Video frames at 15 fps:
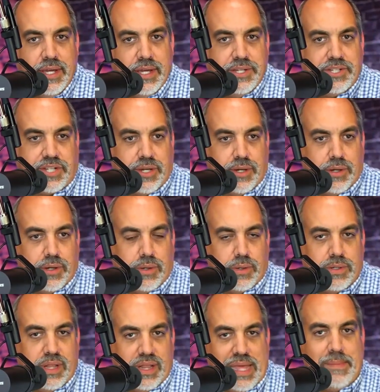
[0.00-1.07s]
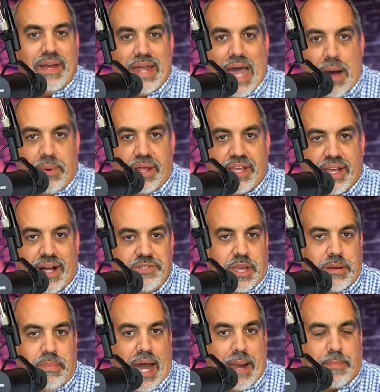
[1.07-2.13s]
to limit how many guns you can
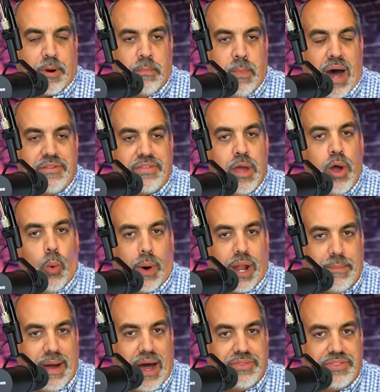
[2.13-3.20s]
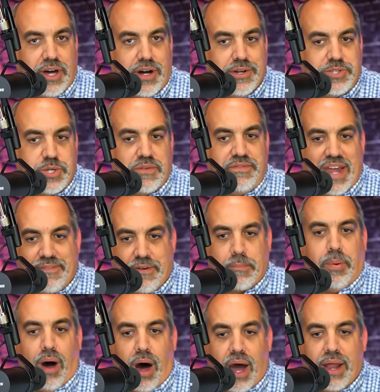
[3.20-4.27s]
buy per month, what about those who've never
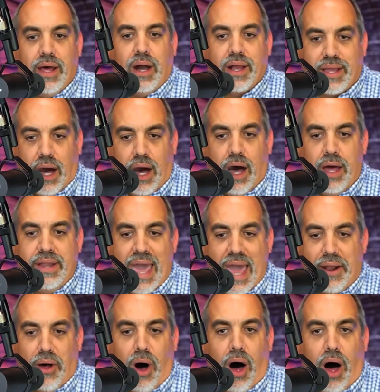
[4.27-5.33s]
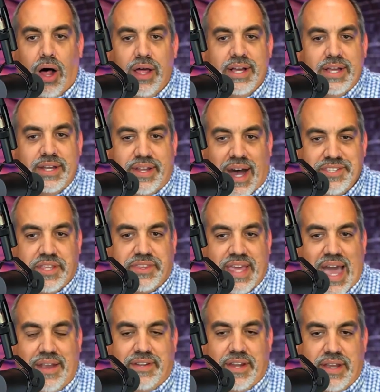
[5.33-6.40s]
bought a gun at all? Doesn't
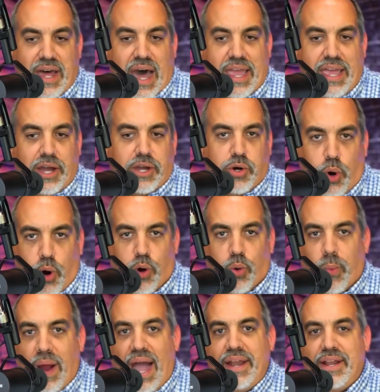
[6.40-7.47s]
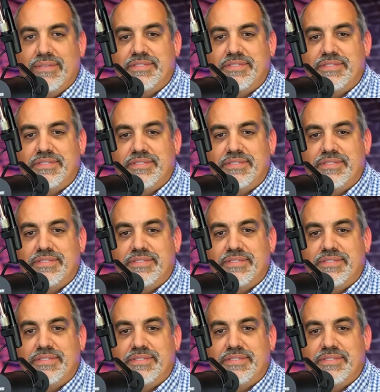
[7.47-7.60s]
that deny a core right of